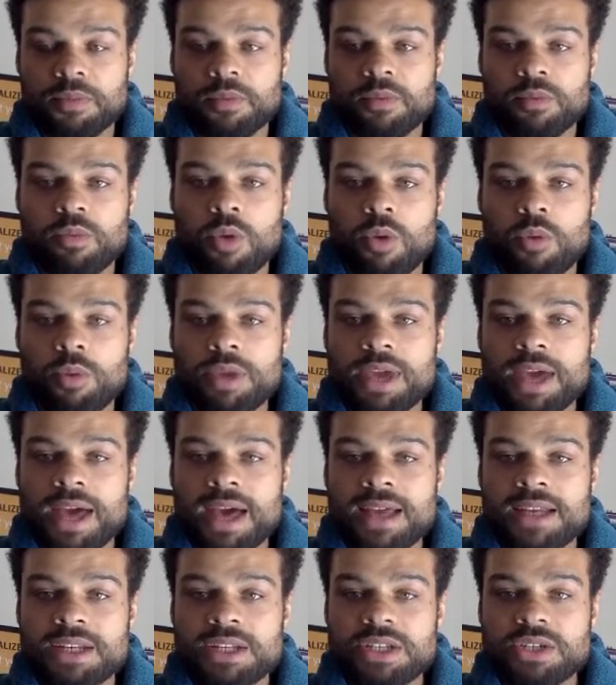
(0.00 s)
What we
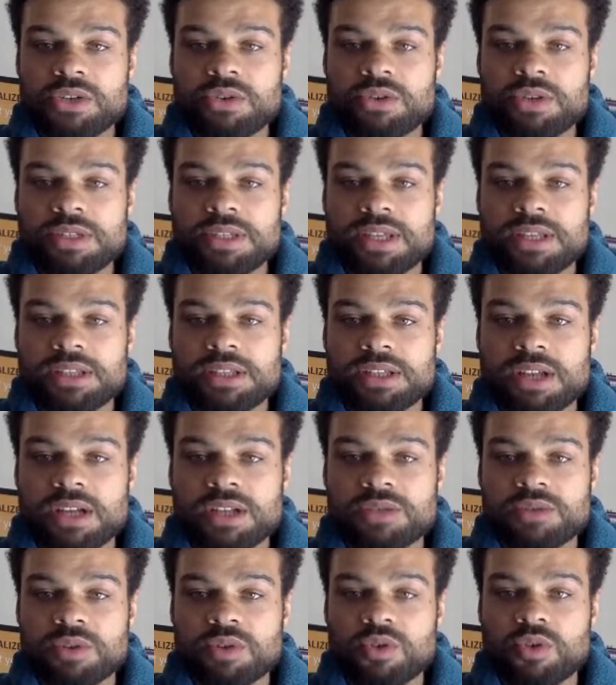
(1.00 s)
can do is then start
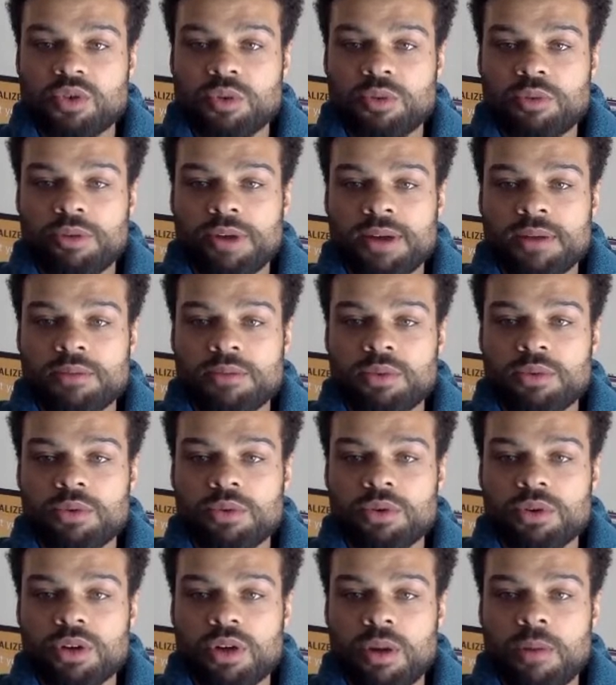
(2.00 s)
to incorporate
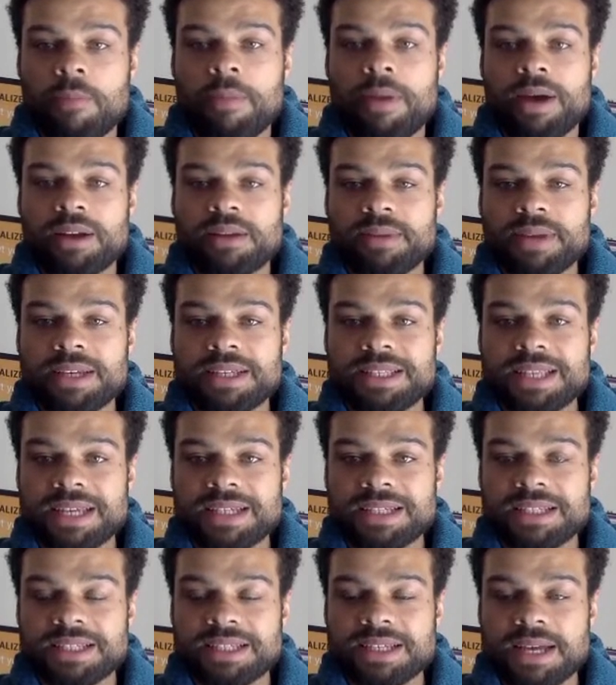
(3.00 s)
more compound-based
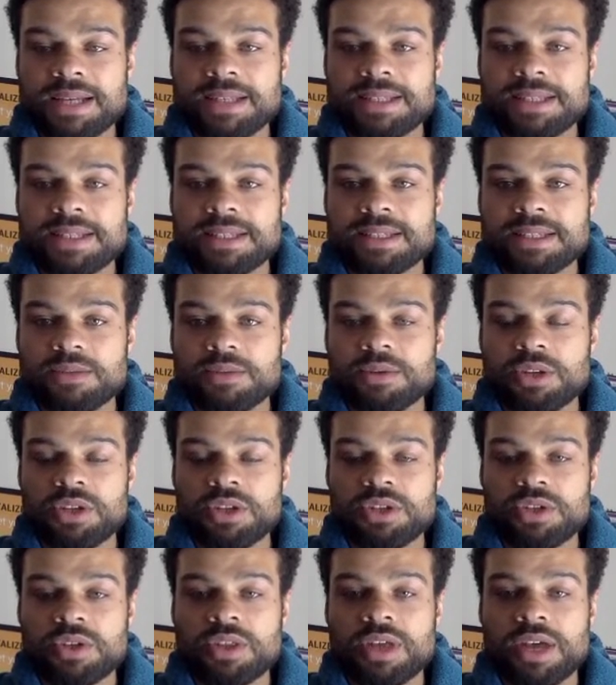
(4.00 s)
exercises. So we're going
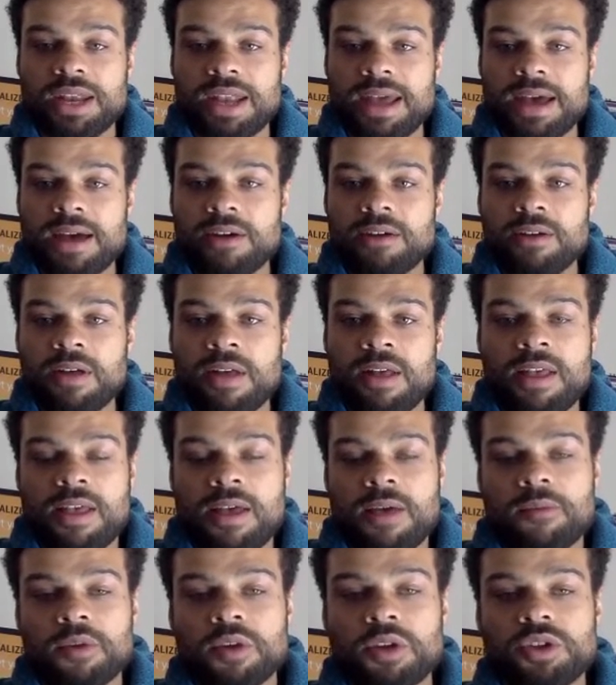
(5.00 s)
to do that now,
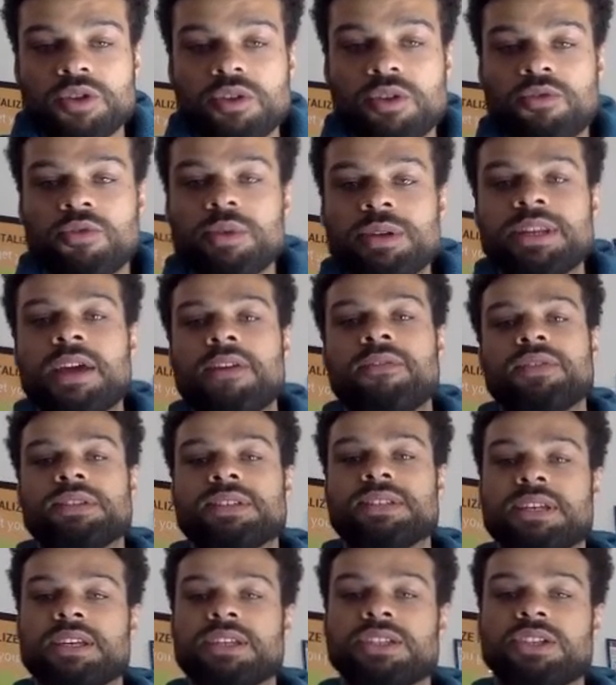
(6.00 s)
and we're going to do it from a
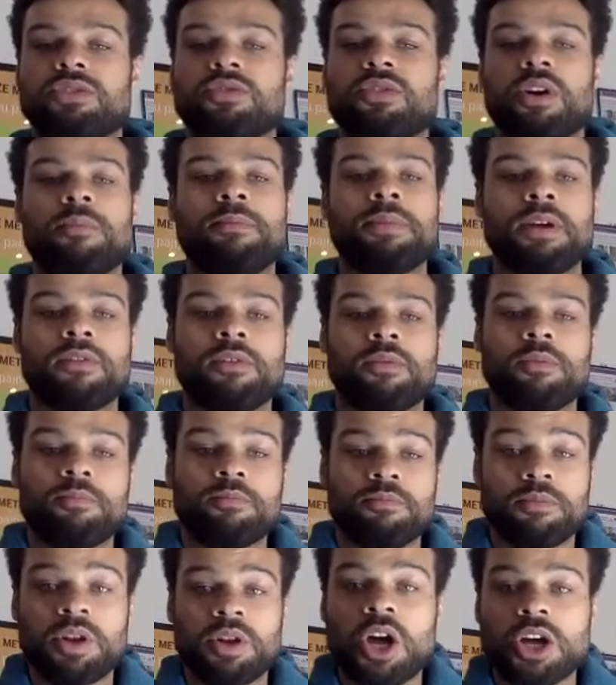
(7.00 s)
deficit, so you've got a bit of a
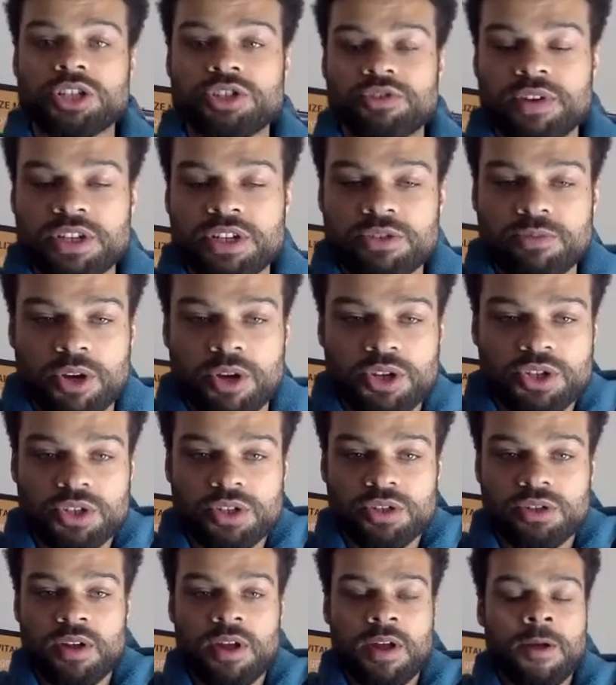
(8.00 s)
larger range of
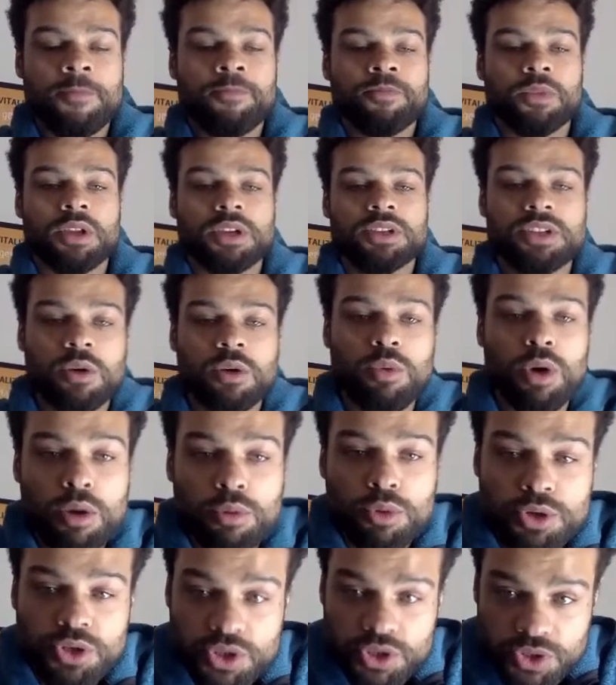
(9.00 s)
motion. So what I
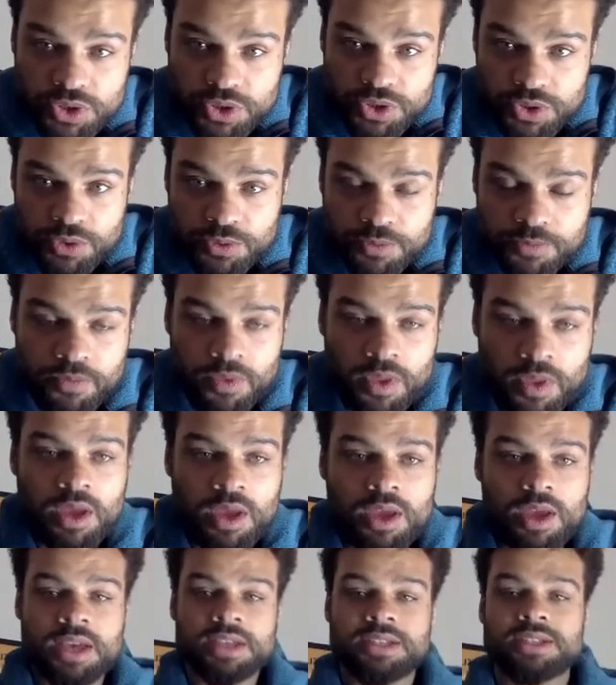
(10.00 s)
want you to do
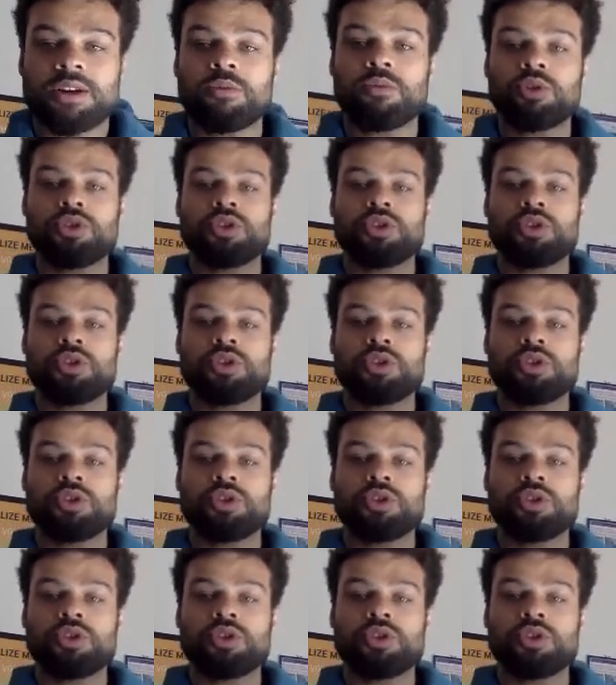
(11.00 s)
is I want